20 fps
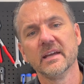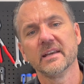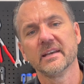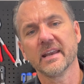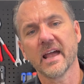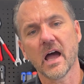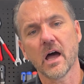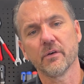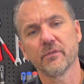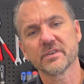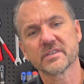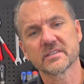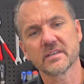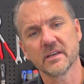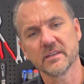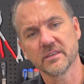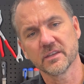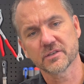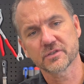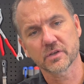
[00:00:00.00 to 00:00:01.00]
now all of a
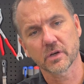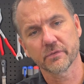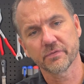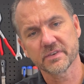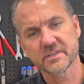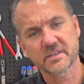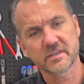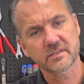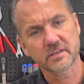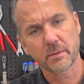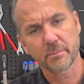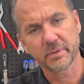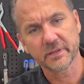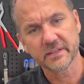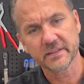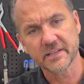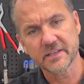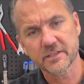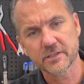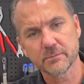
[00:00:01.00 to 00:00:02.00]
sudden the surface is
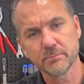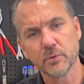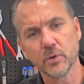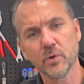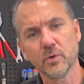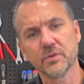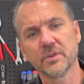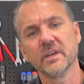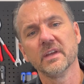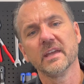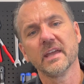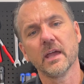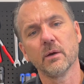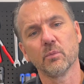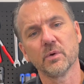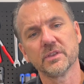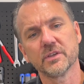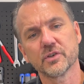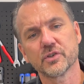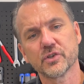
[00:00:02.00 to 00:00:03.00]
completely smooth, and
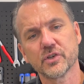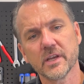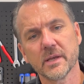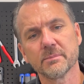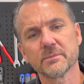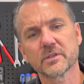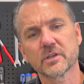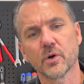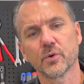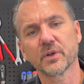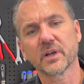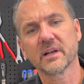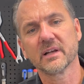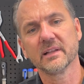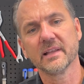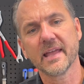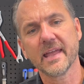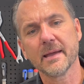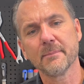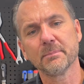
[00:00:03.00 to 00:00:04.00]
when the shims go to
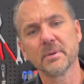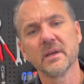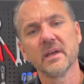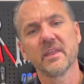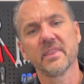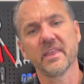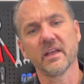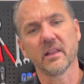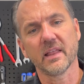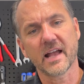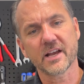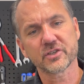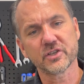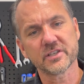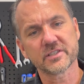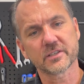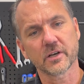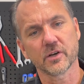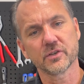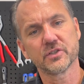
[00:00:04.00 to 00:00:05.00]
clamp, they'll actually
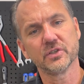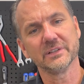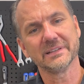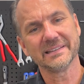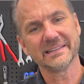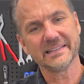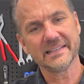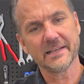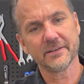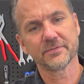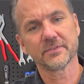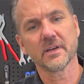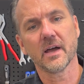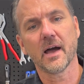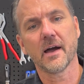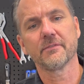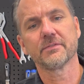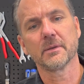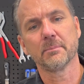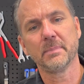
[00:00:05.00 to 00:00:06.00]
start to lift
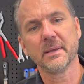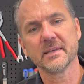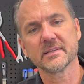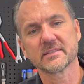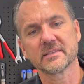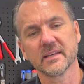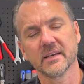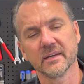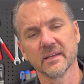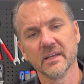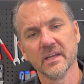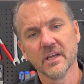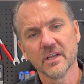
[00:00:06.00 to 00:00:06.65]
off the piston.